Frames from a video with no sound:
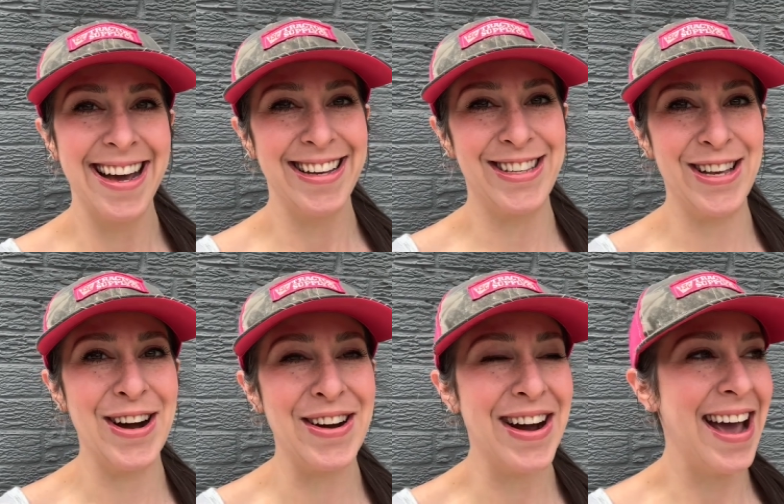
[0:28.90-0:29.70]
So
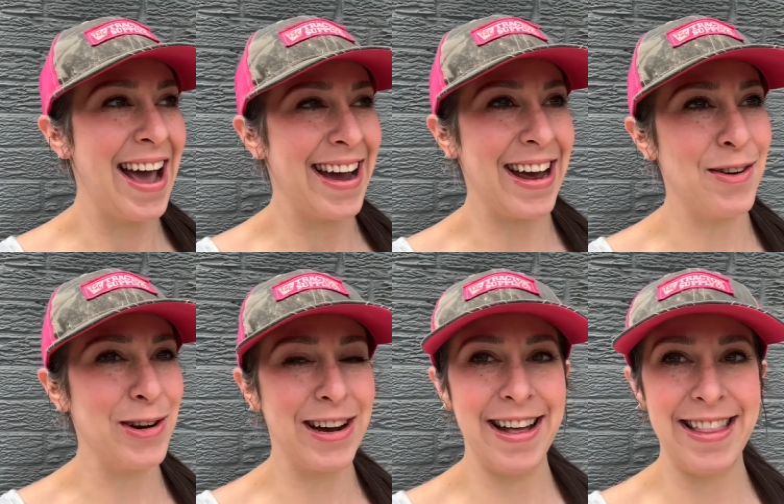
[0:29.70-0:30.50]
I gotta
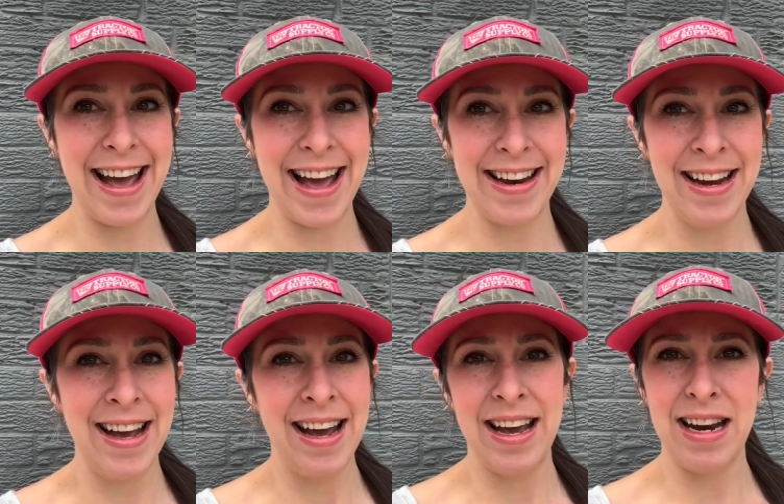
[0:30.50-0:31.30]
work on that,
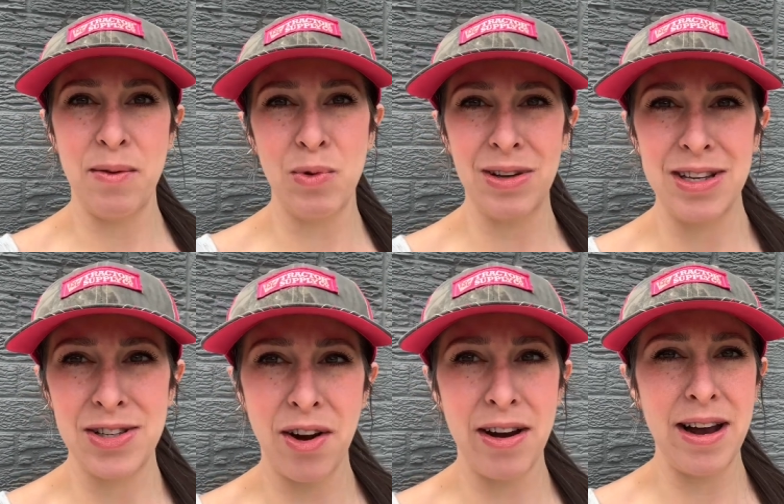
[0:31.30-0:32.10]
and I'm really
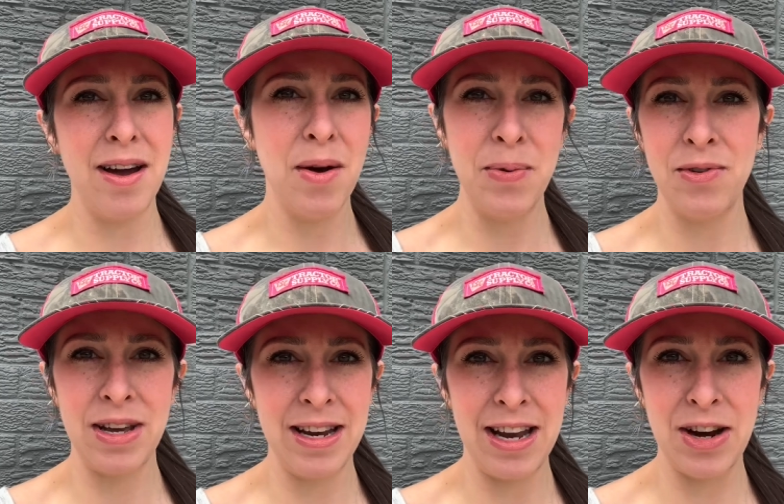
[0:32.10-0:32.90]
sorry. I hope you
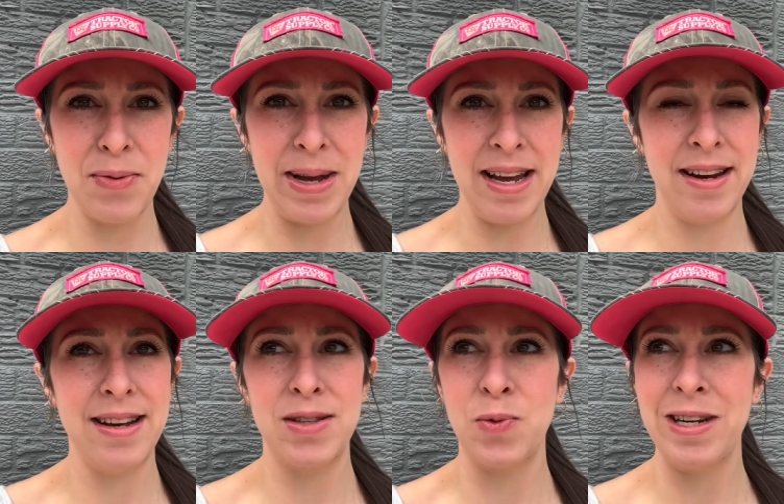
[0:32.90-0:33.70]
can hear me. It
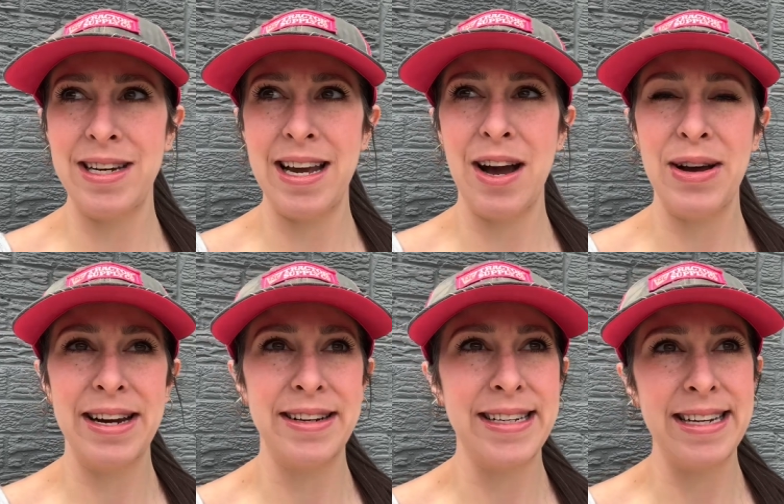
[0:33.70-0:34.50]
is windy out
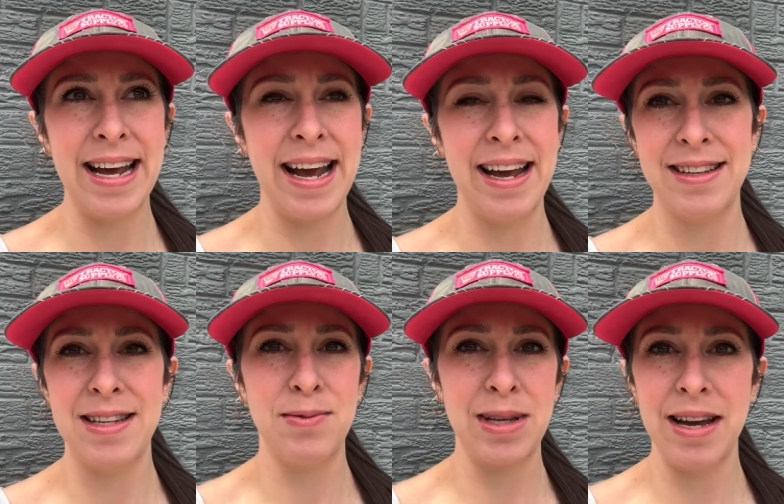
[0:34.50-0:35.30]
here today. It
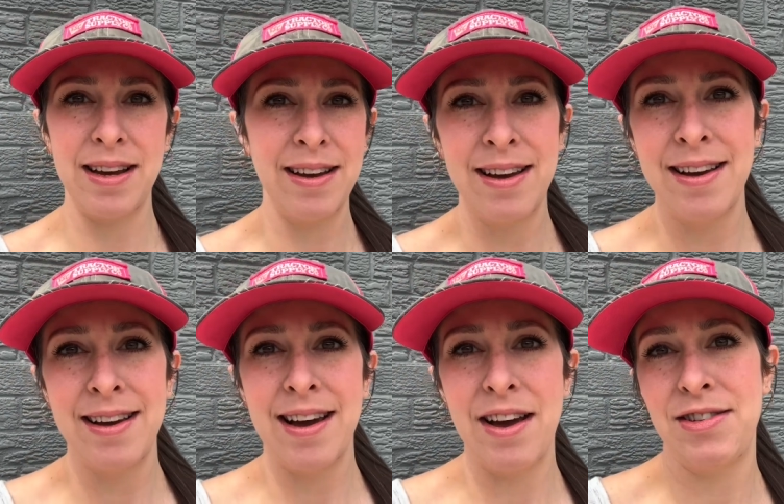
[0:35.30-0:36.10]
seems like
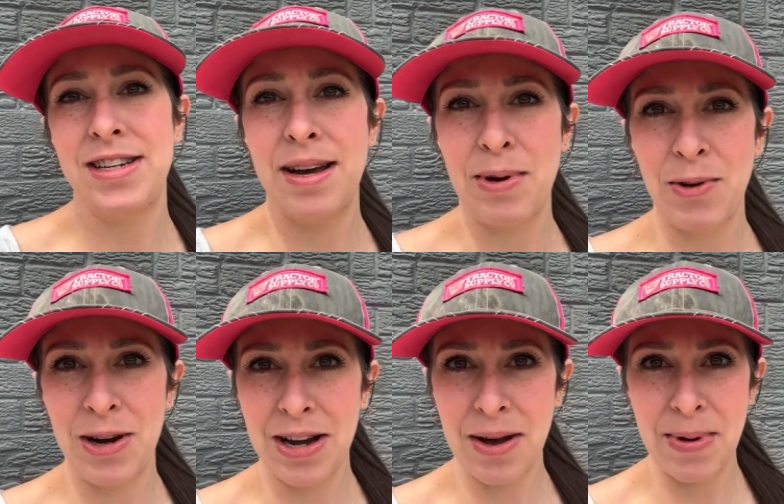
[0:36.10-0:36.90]
every time I want
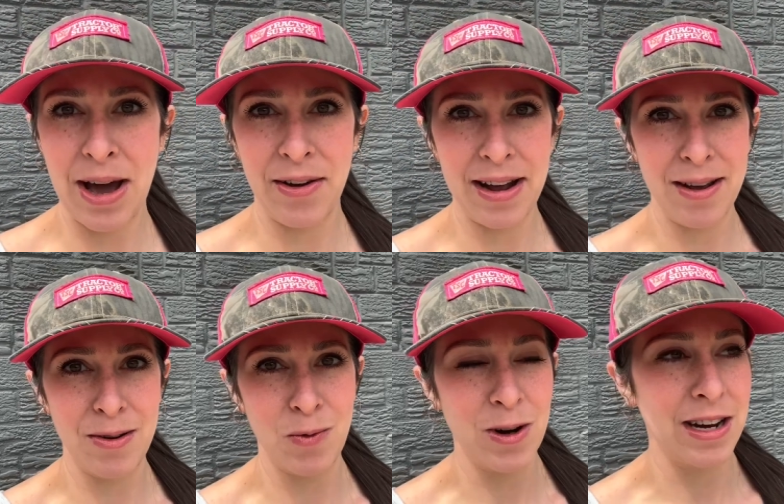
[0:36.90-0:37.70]
to come out
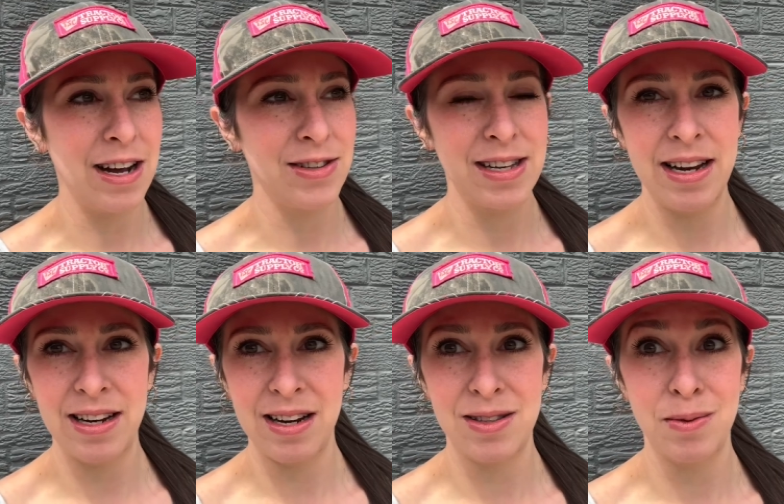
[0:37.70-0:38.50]
and work outside, it
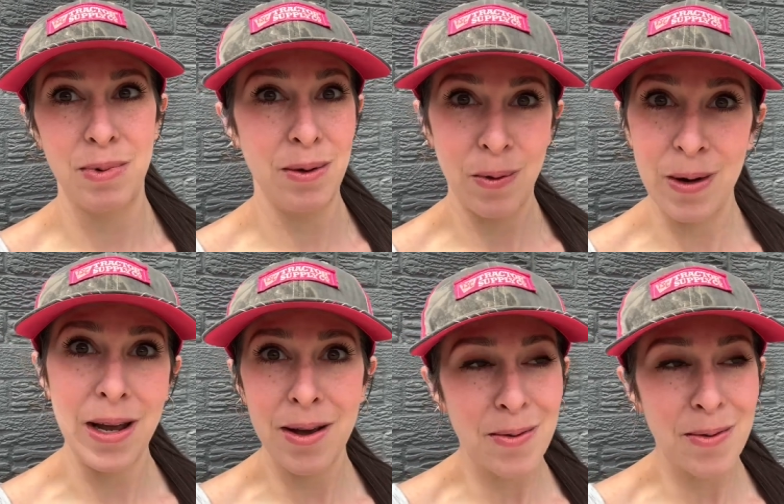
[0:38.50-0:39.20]
ends up being windy,